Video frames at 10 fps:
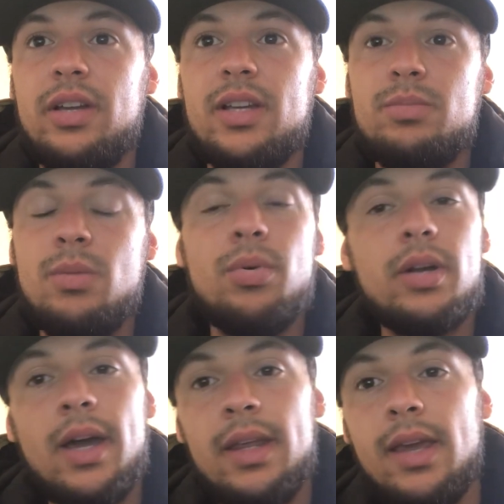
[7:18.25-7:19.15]
I guess people are
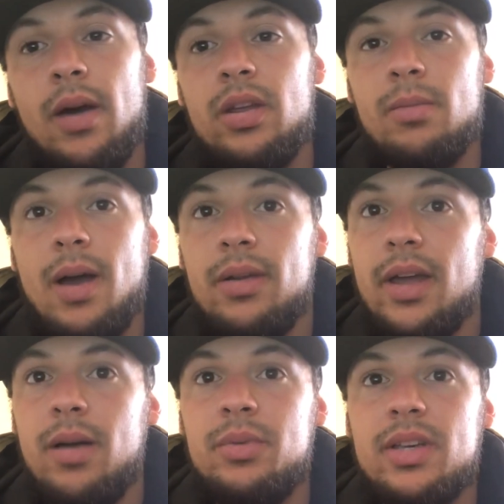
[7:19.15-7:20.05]
kind of counting him out
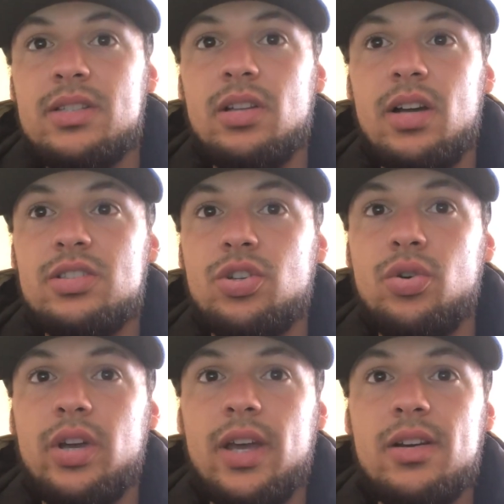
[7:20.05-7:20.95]
now because he lost to
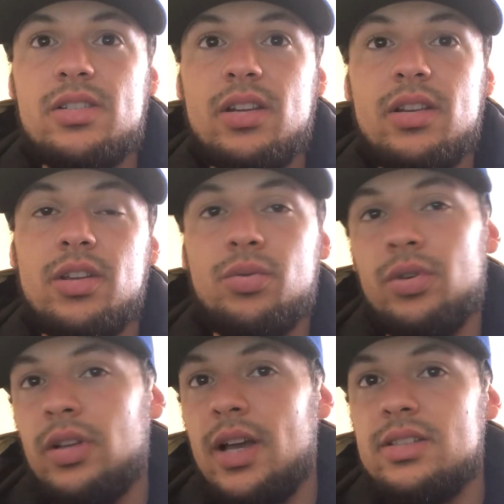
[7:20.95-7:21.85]
Corey Anderson, and they're
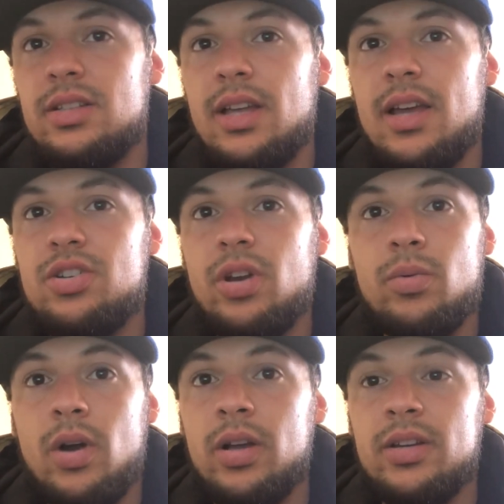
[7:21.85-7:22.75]
realizing that Johnny
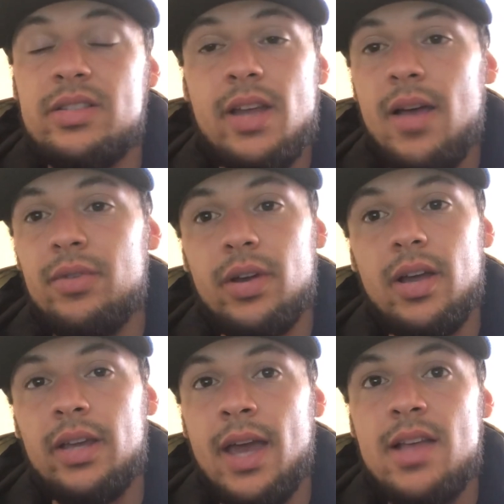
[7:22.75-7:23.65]
Walker doesn't have
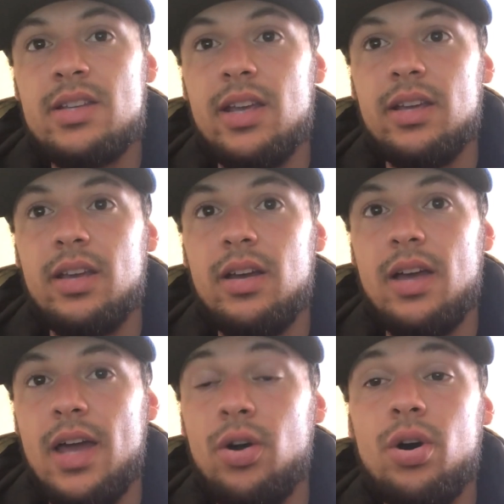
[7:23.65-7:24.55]
a gas tank
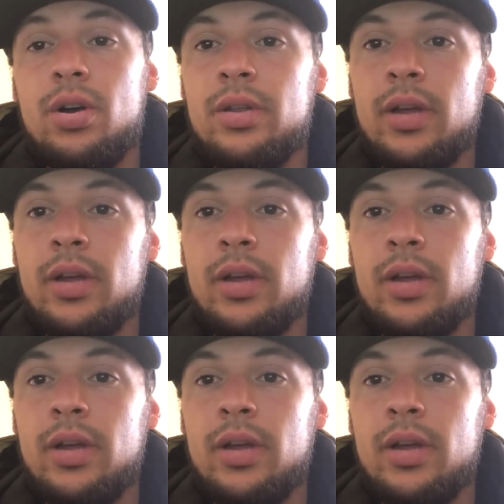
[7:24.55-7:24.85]
at all.